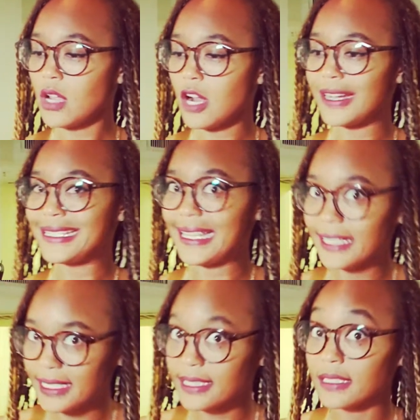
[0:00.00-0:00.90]
Our
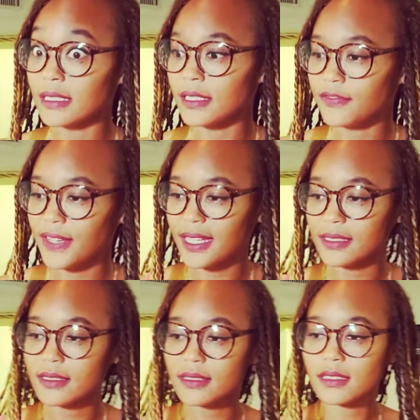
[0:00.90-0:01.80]
identity
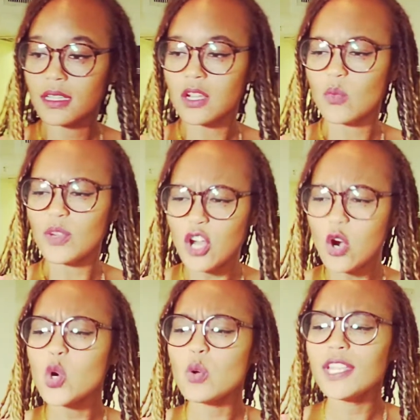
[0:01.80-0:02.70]
solidifies. We
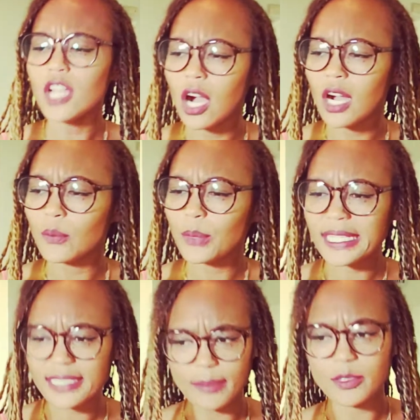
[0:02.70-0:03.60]
know who we are and we
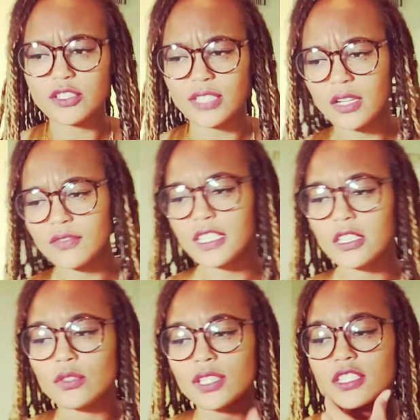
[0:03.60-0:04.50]
accept ourselves,
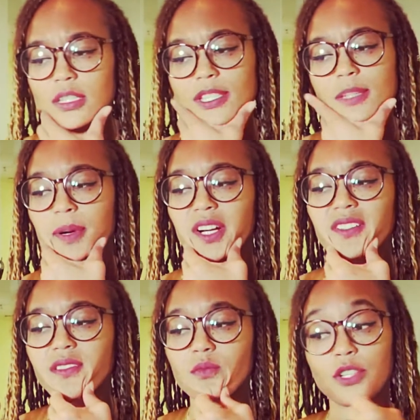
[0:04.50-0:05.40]
including some of the
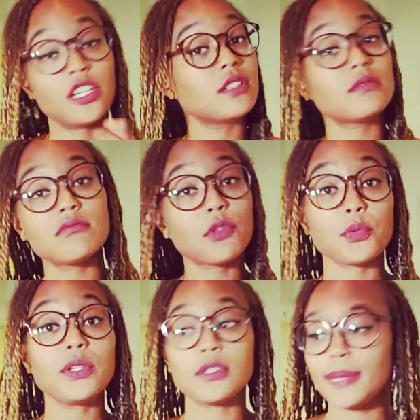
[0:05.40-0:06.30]
parts we aren't
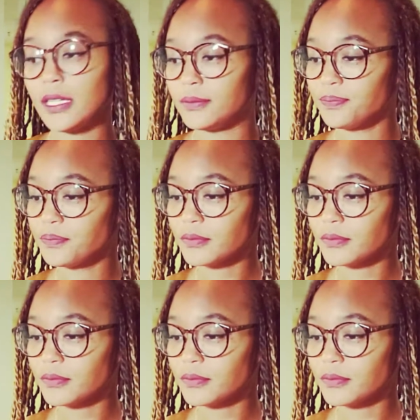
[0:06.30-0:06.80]
thrilled about.